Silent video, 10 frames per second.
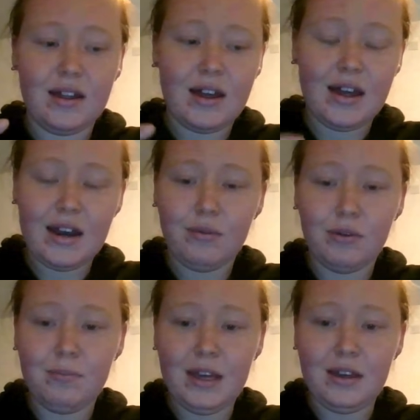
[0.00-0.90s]
and I will
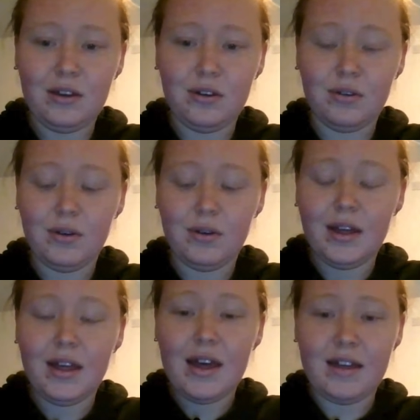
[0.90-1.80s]
meet you
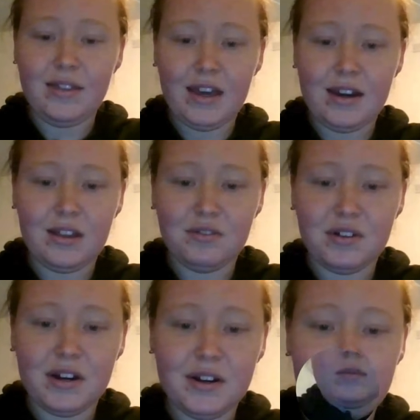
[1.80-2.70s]
at the end of the row.